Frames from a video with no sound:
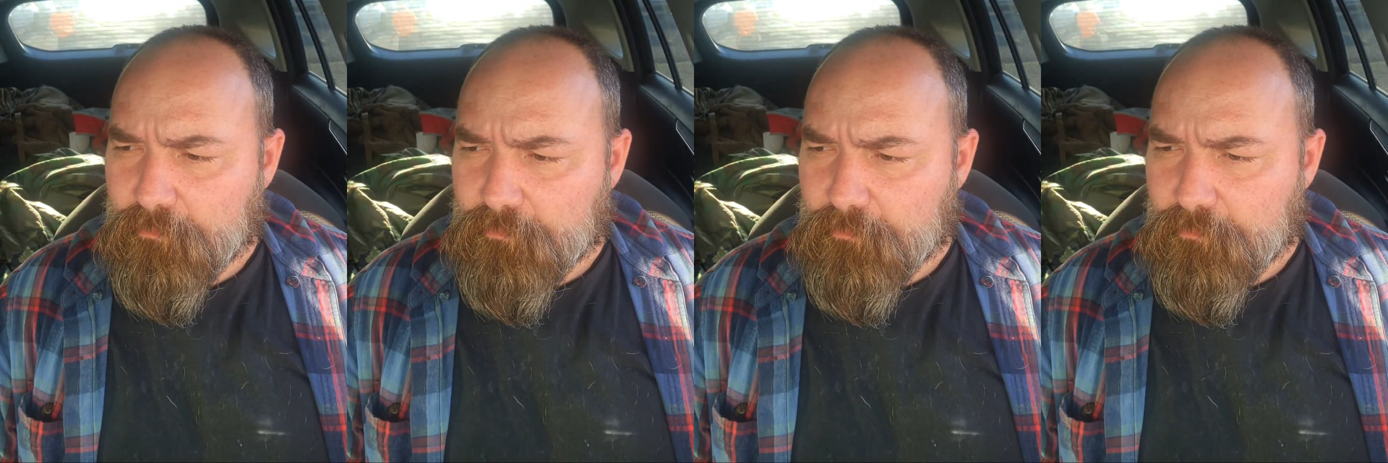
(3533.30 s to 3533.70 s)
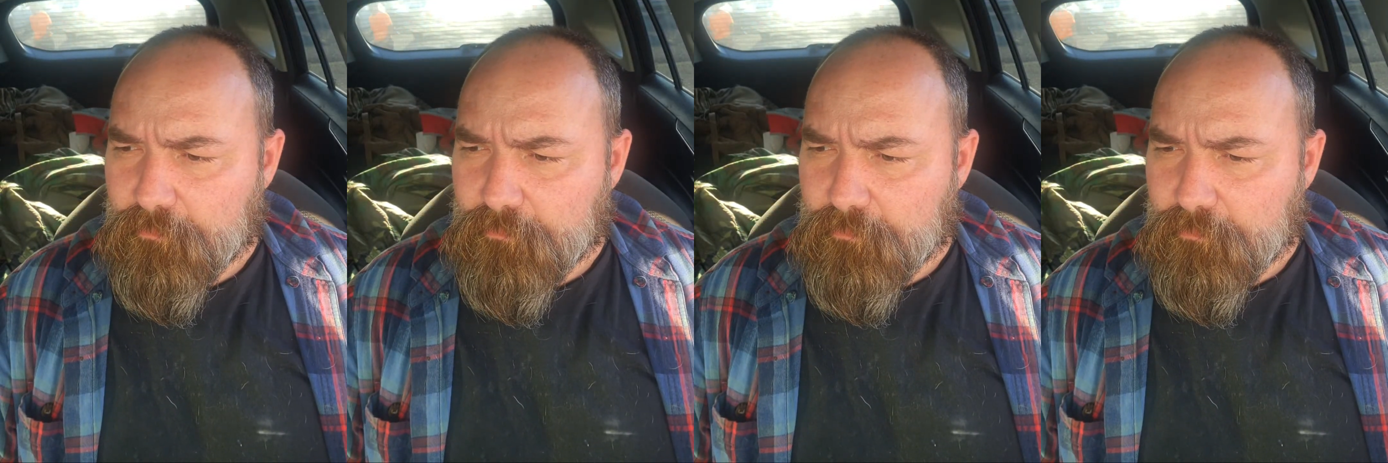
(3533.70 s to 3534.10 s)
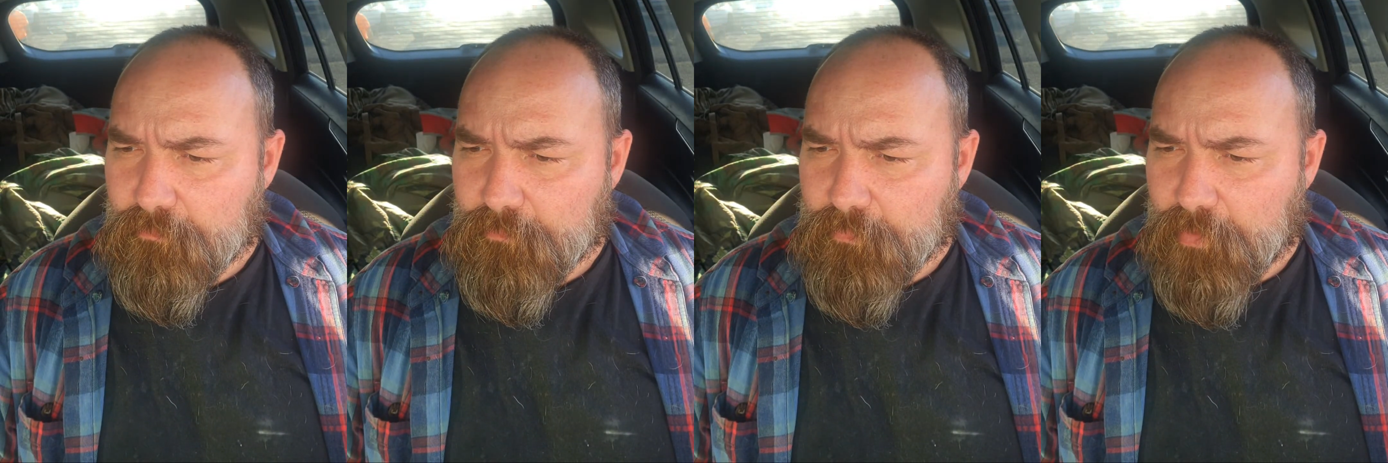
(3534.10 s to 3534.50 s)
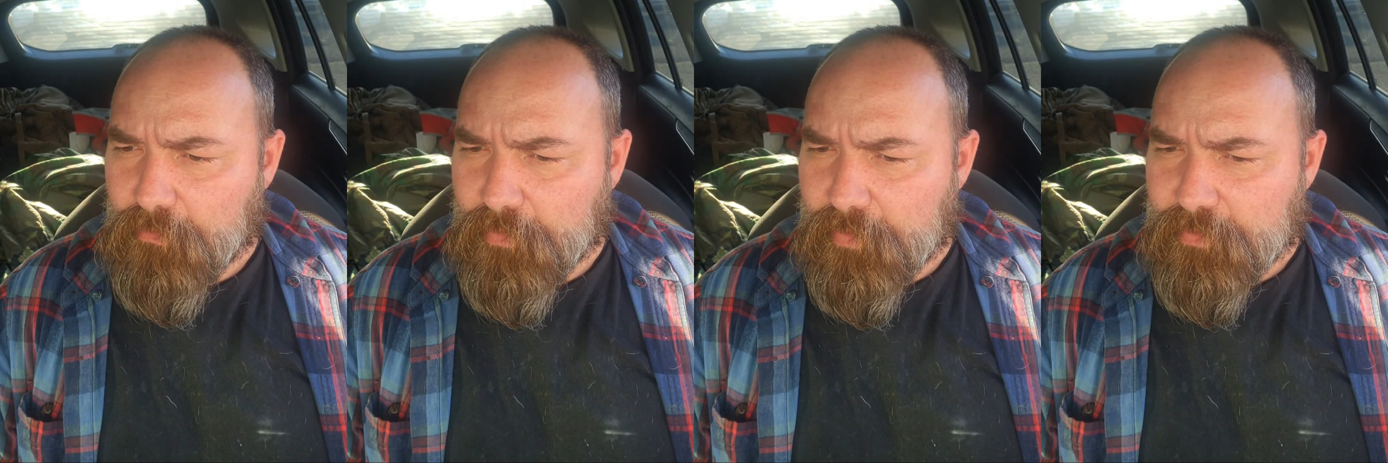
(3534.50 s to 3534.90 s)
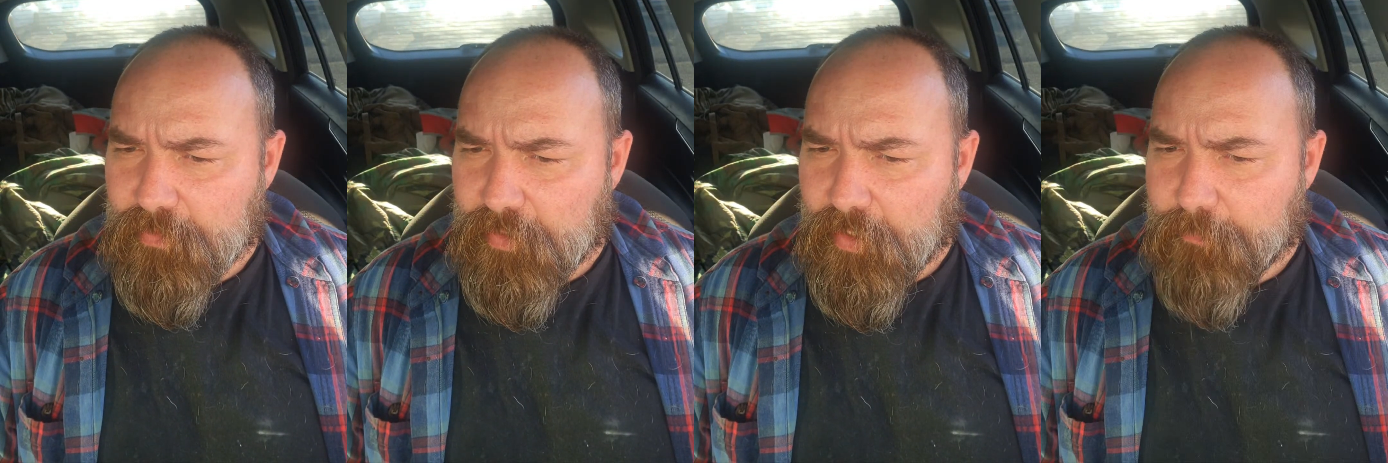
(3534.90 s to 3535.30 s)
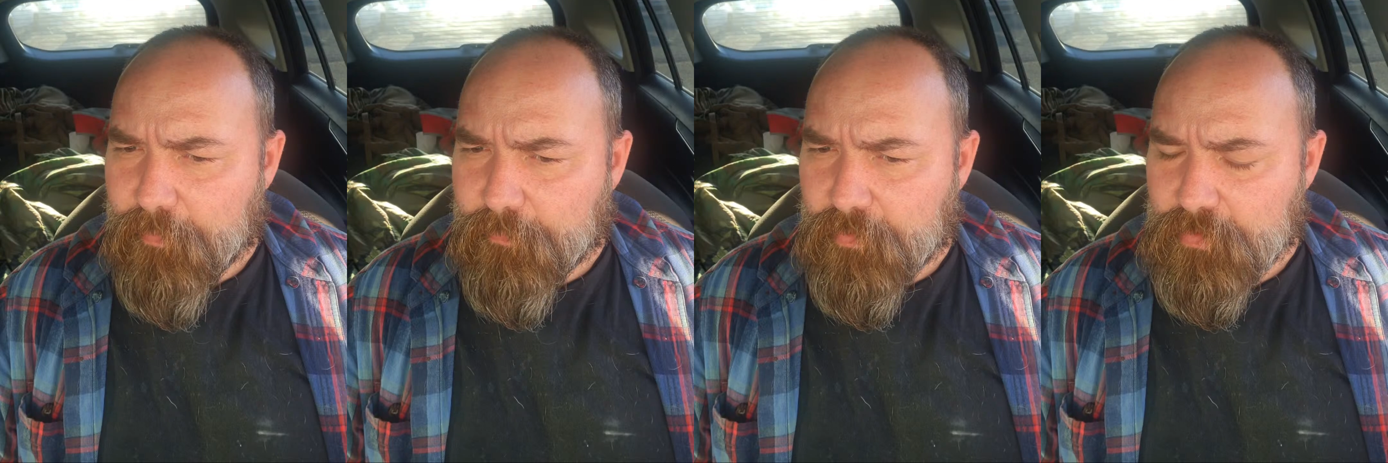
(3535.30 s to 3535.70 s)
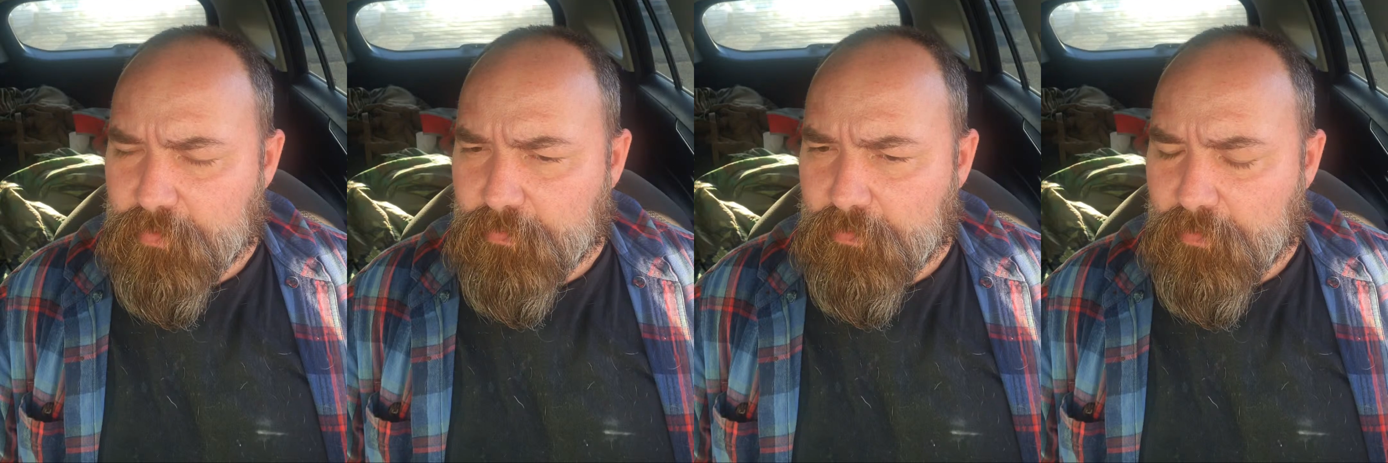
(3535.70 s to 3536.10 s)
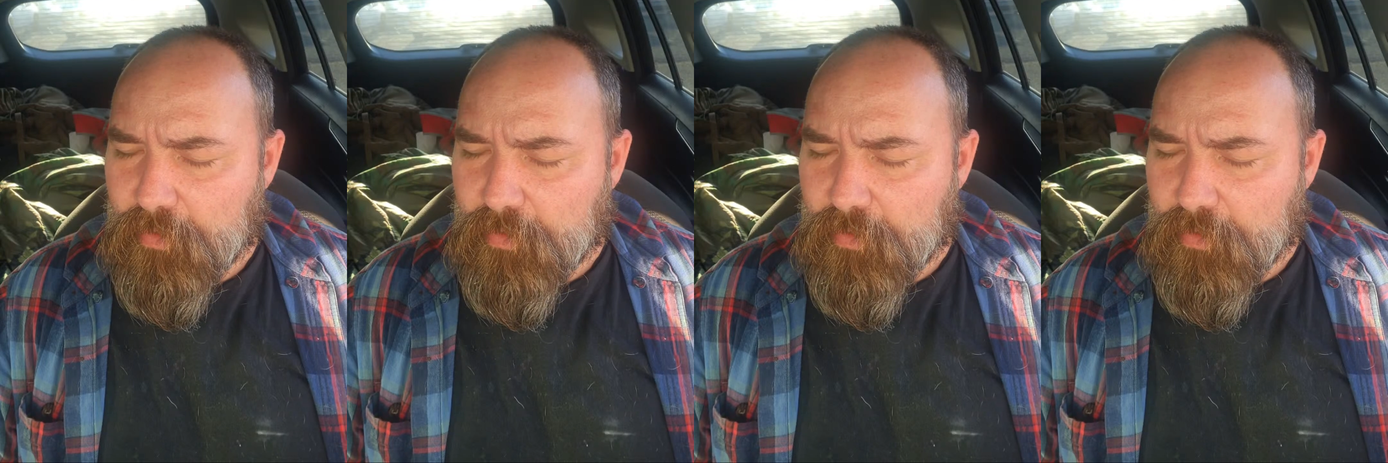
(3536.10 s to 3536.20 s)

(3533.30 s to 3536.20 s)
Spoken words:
I don't think that's going to happen because